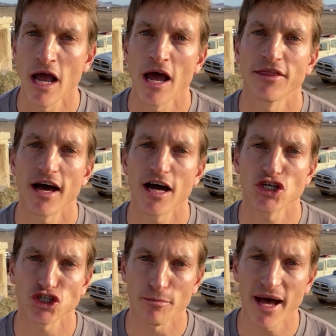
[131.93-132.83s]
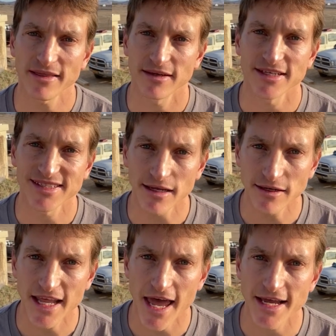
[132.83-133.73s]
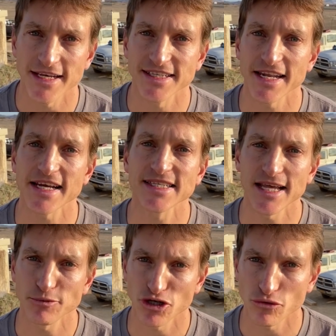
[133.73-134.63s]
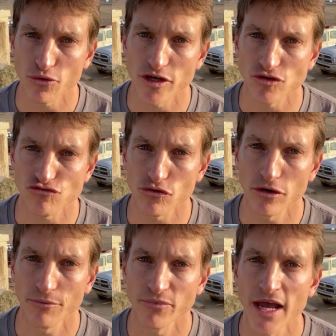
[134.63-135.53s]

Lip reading: The Shabbat, Saturday, is an exception to this rule.